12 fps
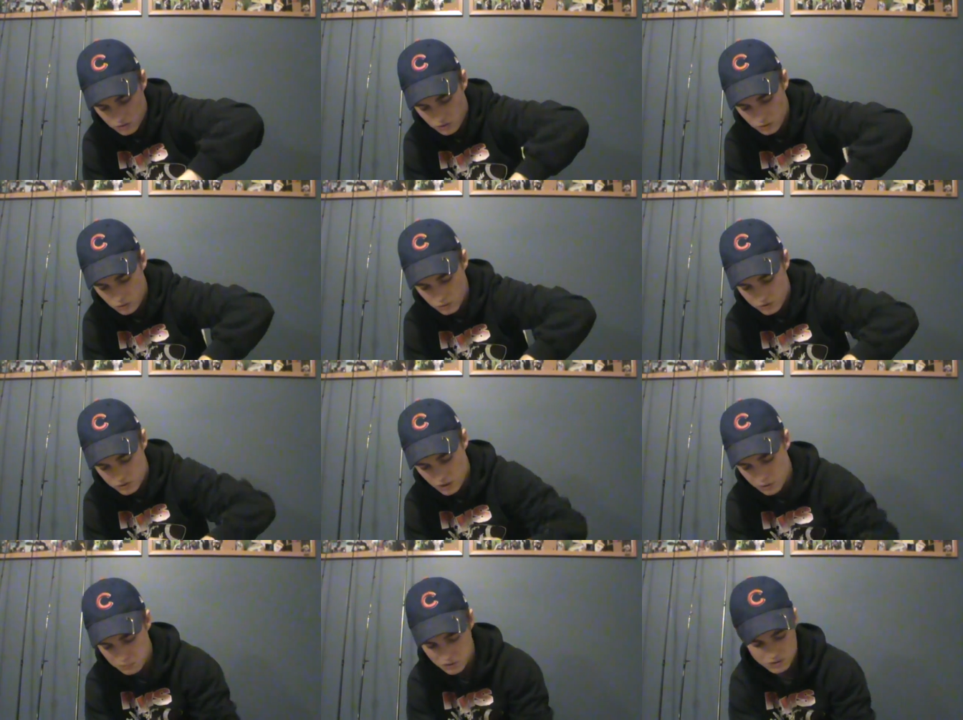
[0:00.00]
in here. They're all just
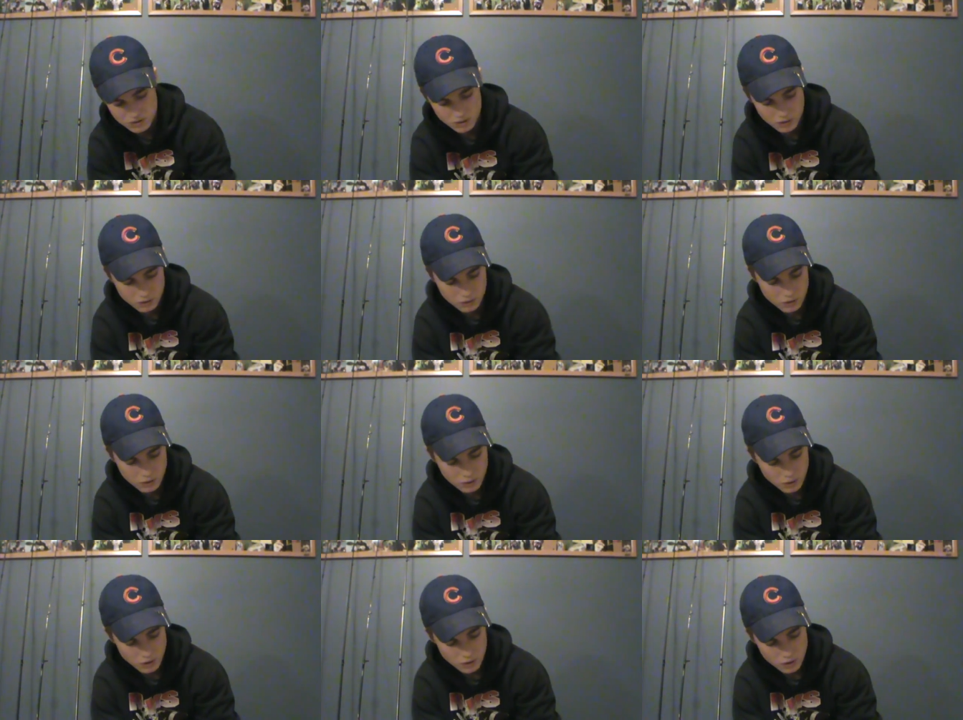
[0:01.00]
kind of mixed together.
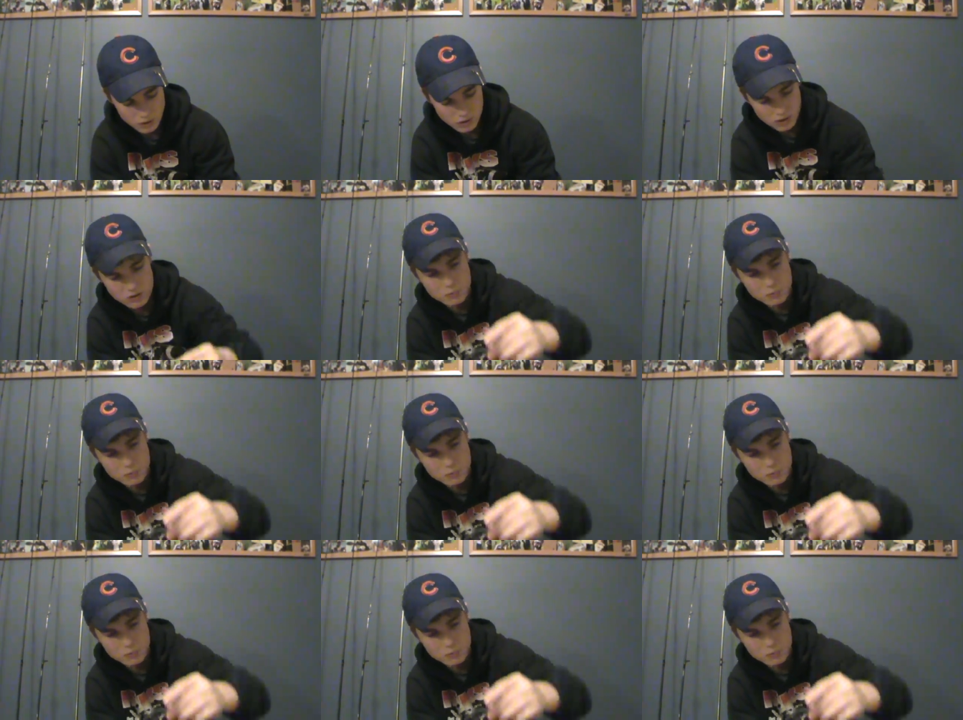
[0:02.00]
You got